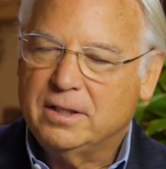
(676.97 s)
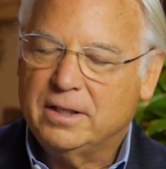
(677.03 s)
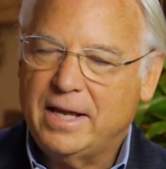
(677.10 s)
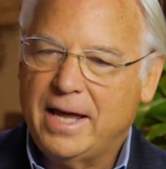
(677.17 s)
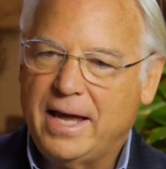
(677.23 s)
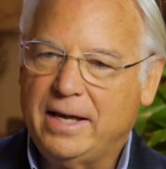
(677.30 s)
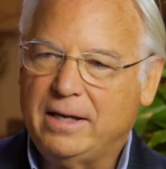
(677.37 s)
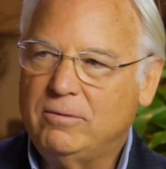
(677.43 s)

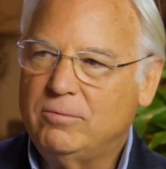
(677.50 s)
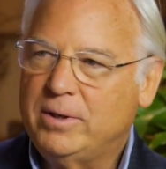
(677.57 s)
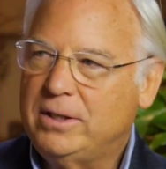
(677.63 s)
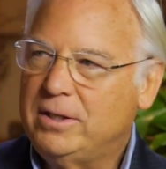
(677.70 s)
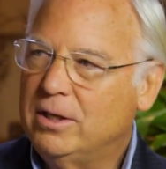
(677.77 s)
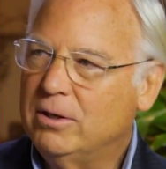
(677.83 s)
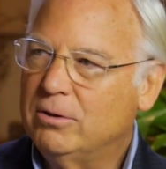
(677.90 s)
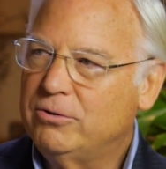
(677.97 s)
today,
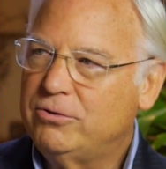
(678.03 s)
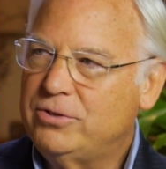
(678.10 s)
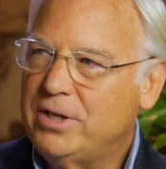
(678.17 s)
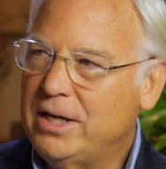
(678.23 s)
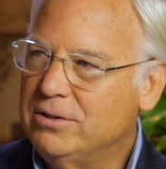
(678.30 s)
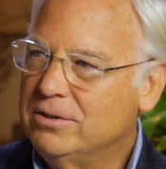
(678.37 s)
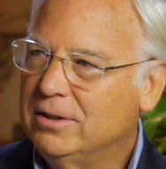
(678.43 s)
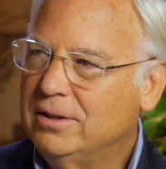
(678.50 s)
retail is
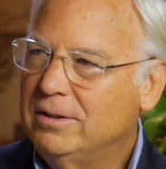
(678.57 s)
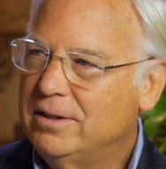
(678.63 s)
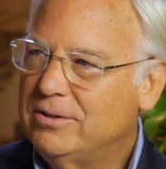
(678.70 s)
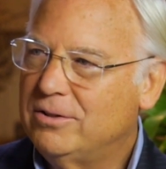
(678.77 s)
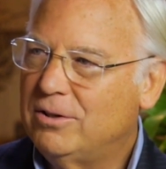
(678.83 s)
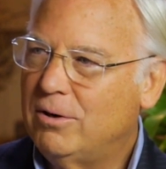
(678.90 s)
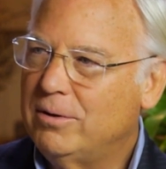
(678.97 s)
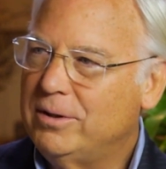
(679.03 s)
changing,
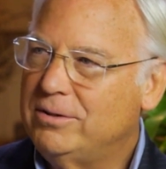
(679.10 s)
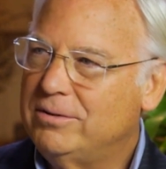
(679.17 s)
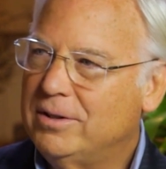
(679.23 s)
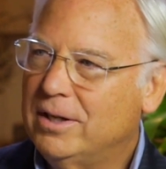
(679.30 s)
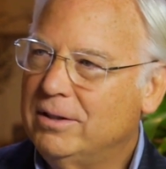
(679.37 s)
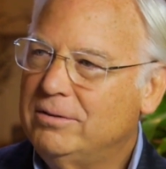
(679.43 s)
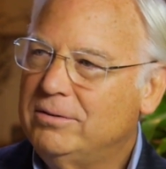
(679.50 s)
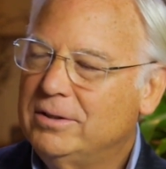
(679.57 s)
as it always
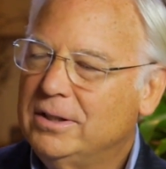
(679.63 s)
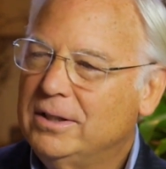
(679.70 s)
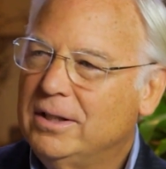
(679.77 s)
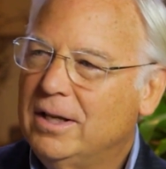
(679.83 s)
does.